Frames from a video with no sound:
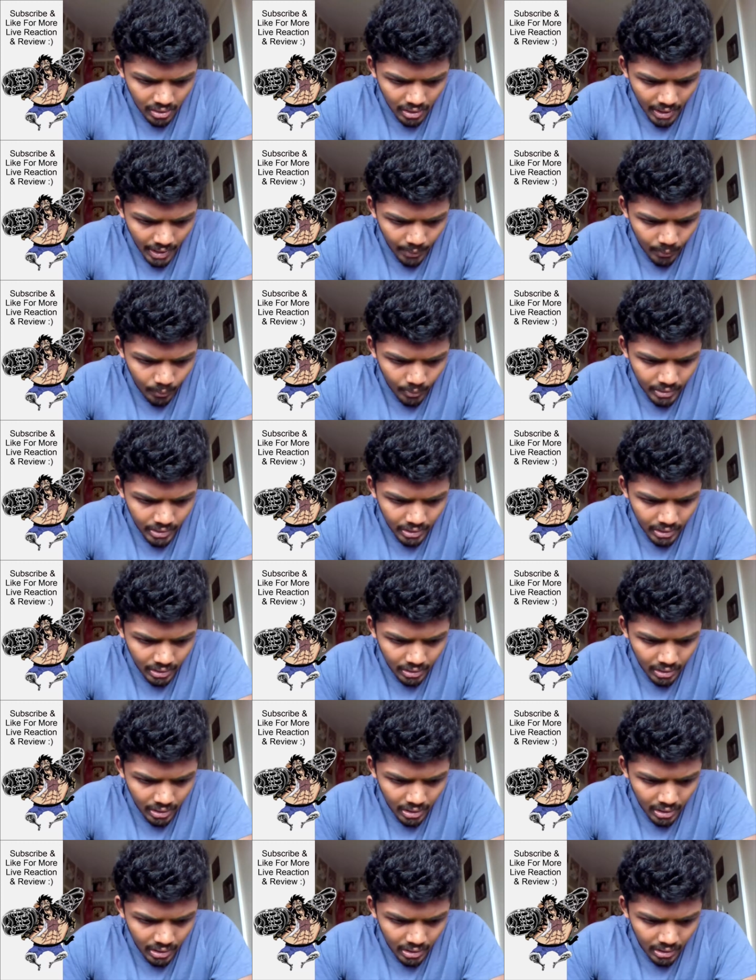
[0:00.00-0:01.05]
I whittle
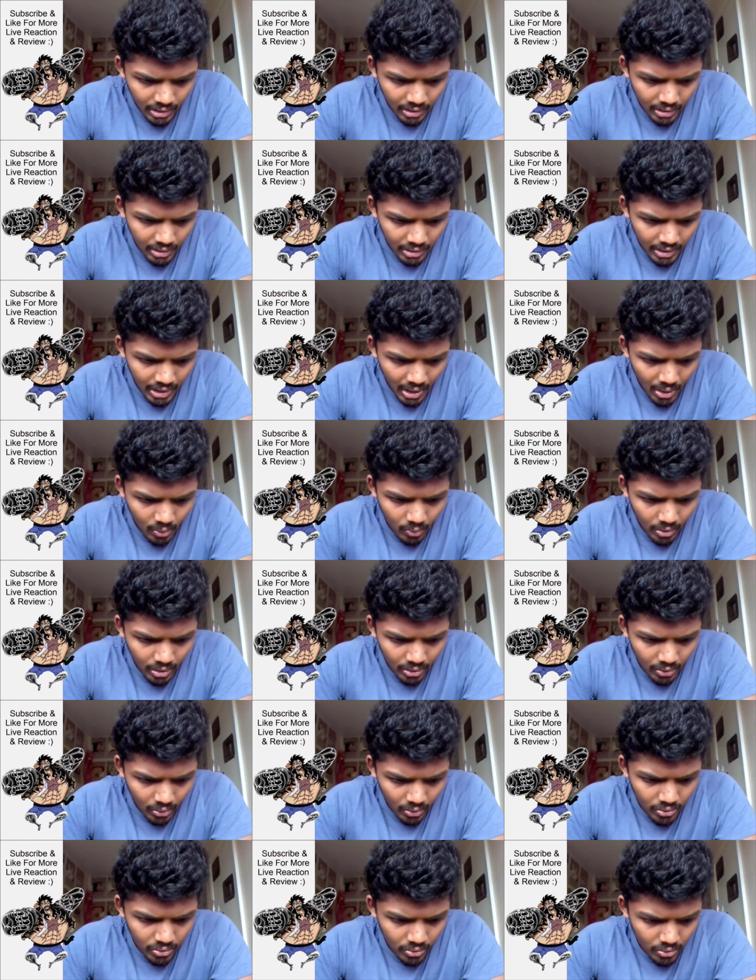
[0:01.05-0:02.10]
her down a
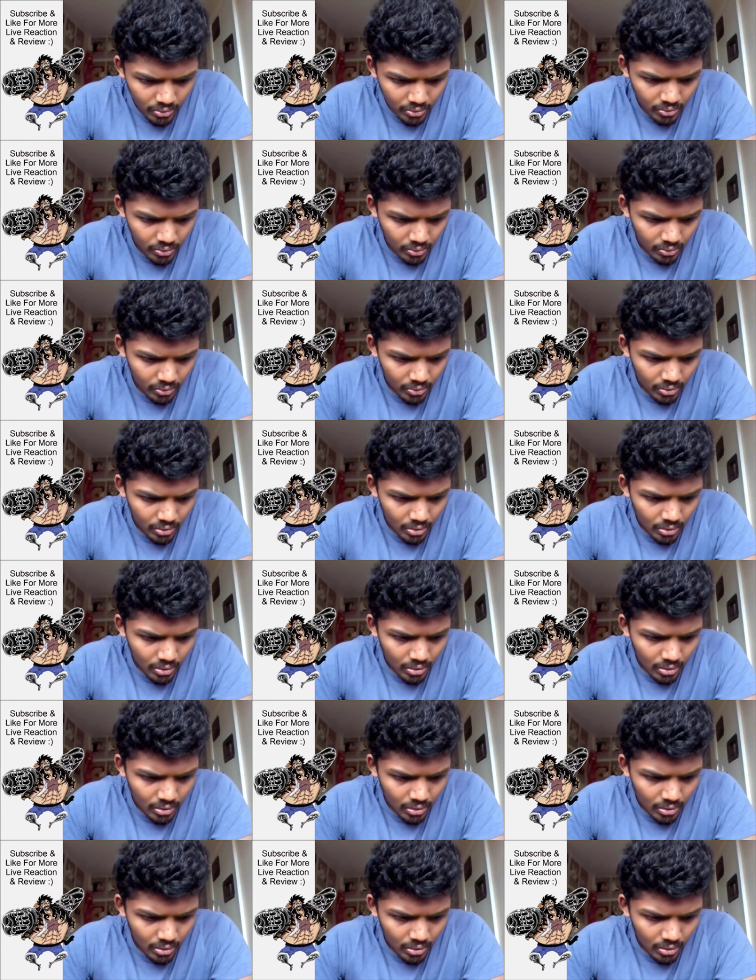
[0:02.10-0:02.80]
notch or two.